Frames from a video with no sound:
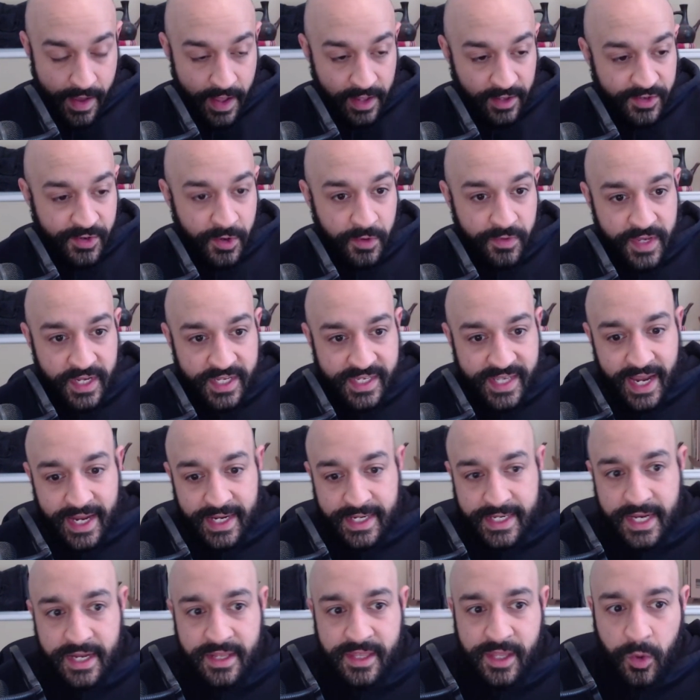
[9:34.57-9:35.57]
And so, this
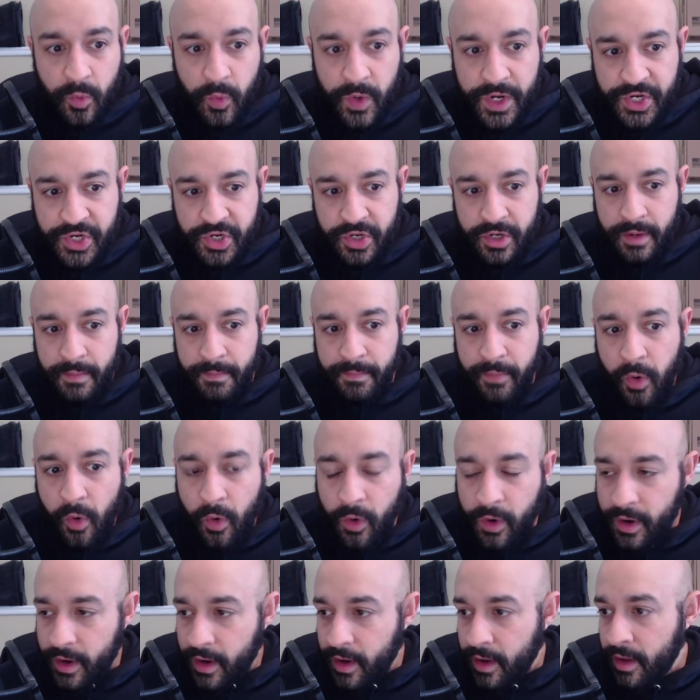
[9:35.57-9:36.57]
idea that we should
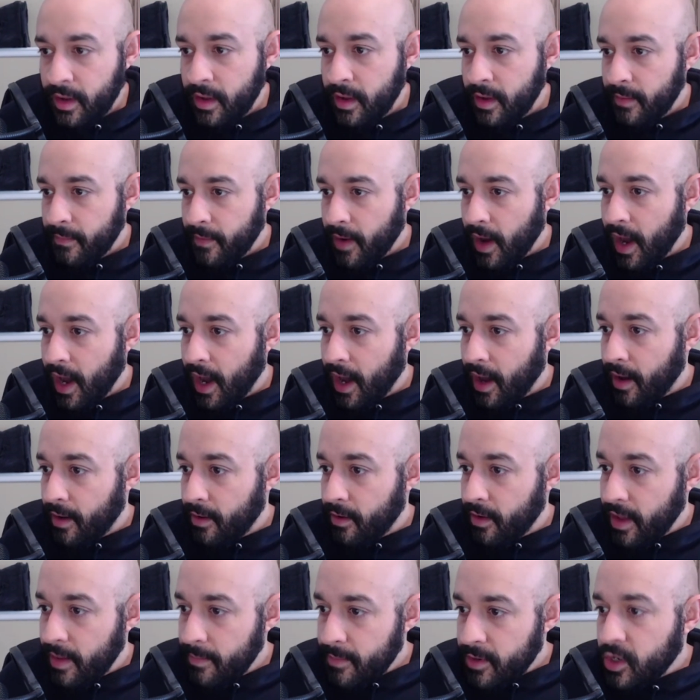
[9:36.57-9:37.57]
import
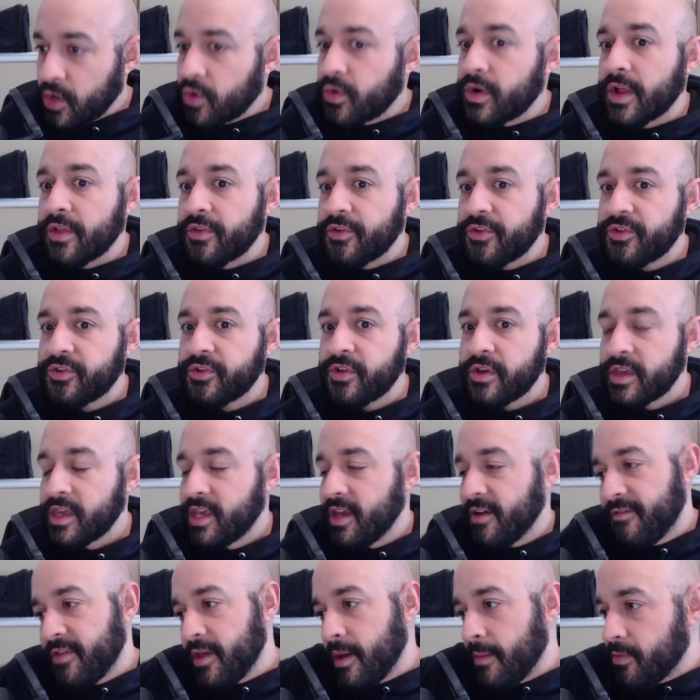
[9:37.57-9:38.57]
uh, immigrants,
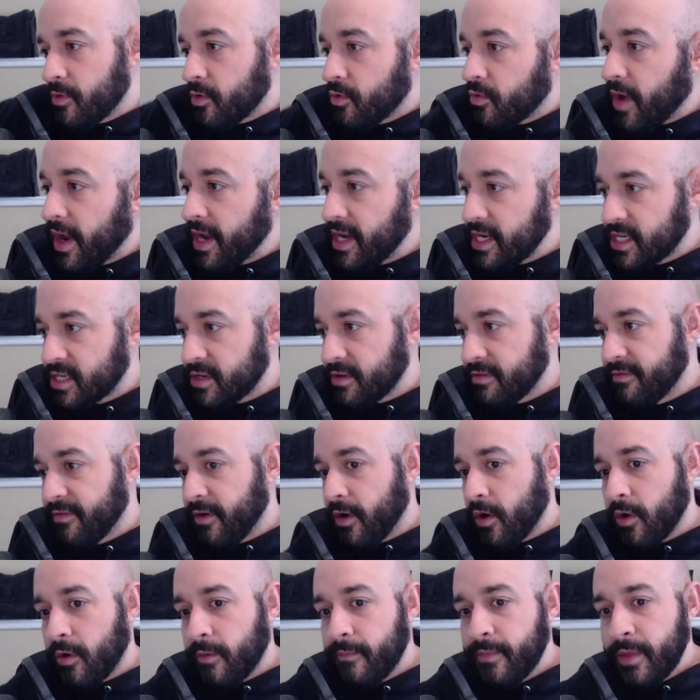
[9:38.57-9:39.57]
give them the right to
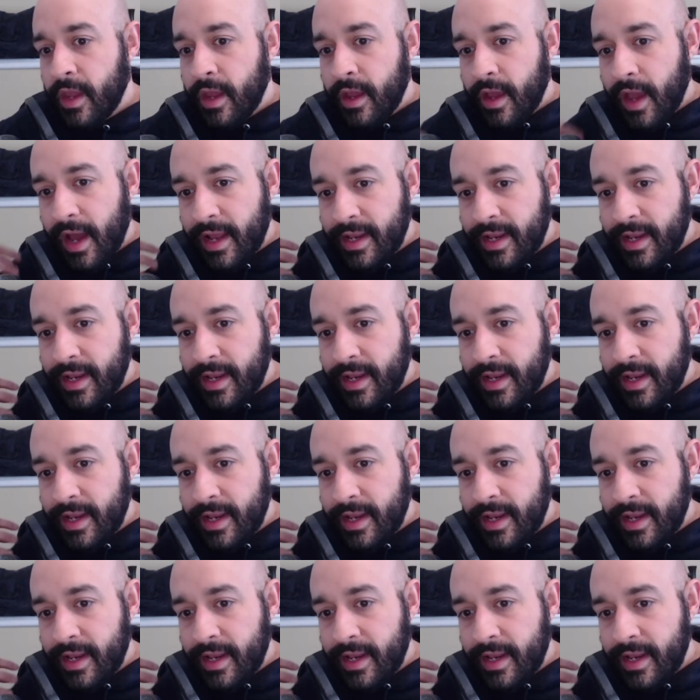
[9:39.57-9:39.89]
vote,